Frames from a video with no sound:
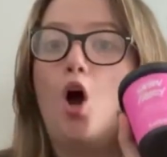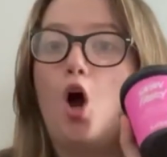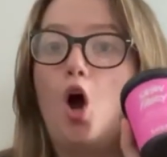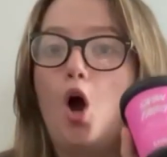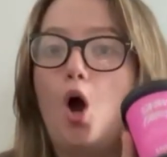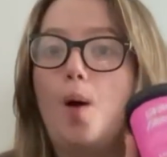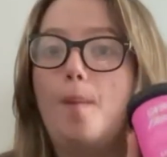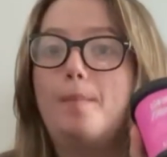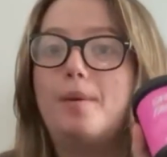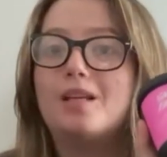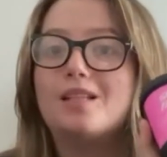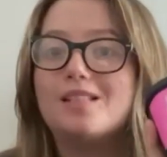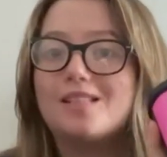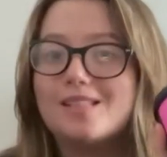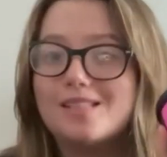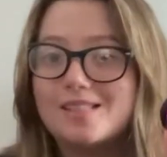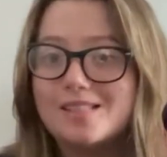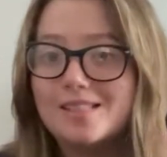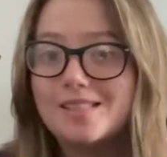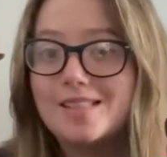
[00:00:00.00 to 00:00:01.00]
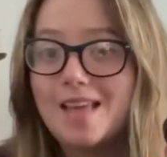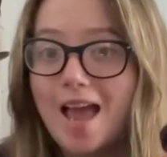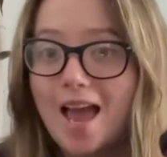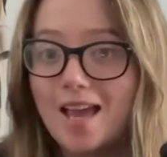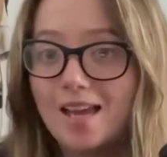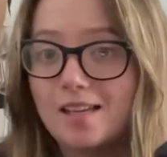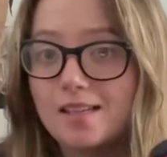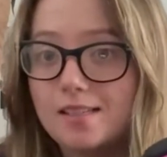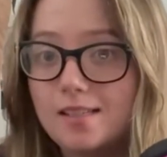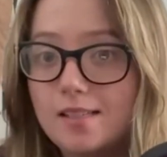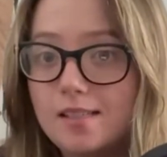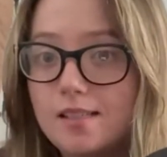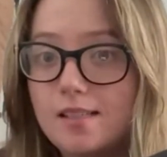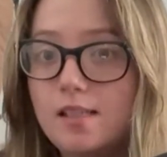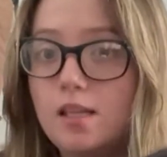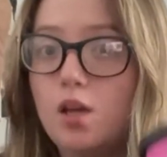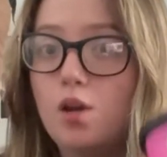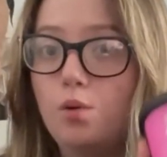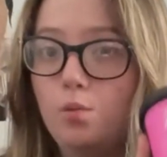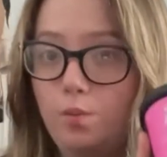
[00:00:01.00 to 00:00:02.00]

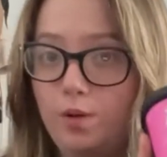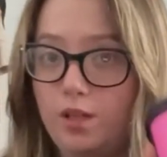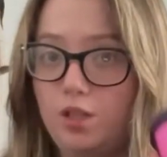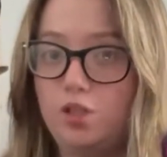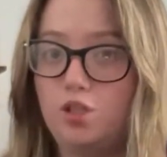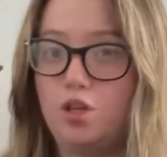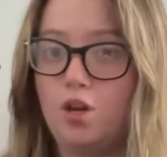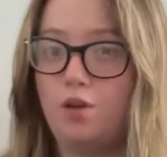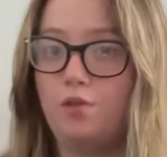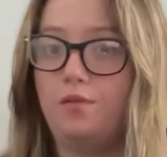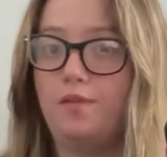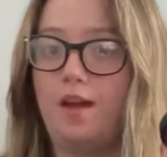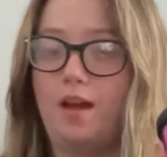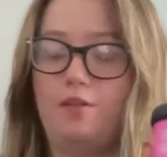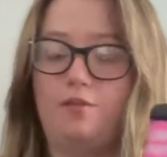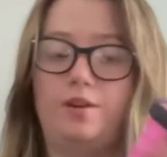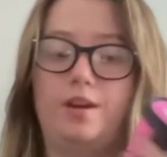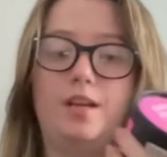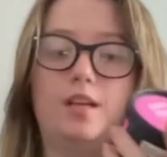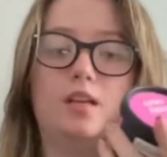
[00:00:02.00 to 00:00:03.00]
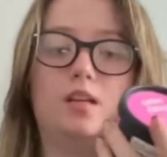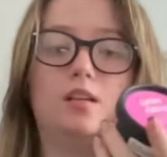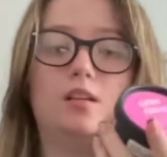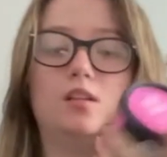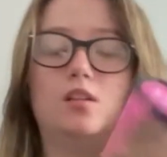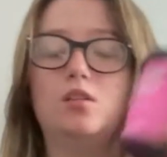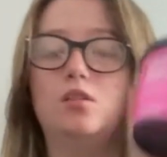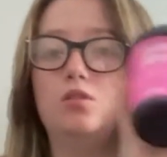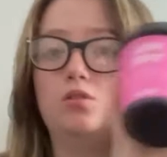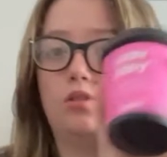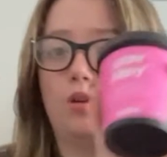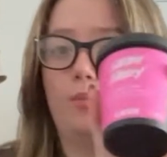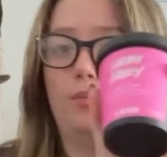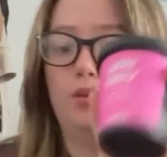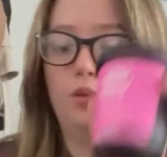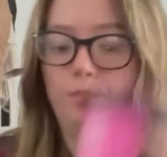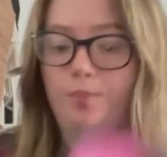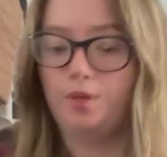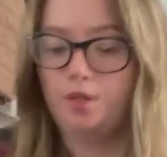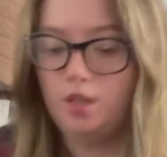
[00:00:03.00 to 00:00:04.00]
obsessed with Snow Fairy. So I bought
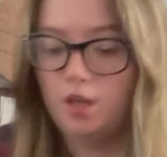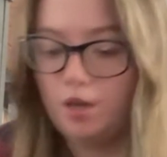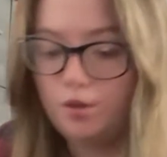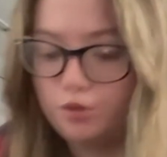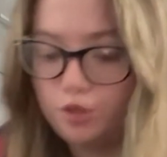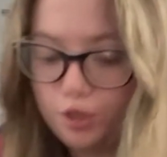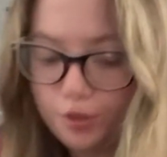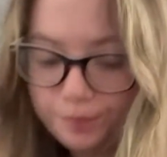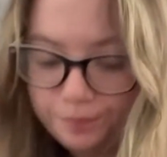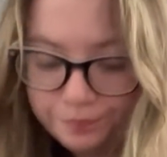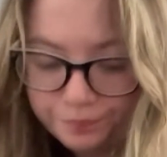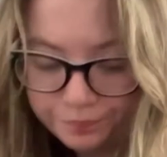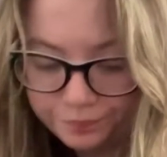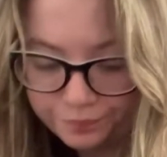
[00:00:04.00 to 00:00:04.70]
the body lotion.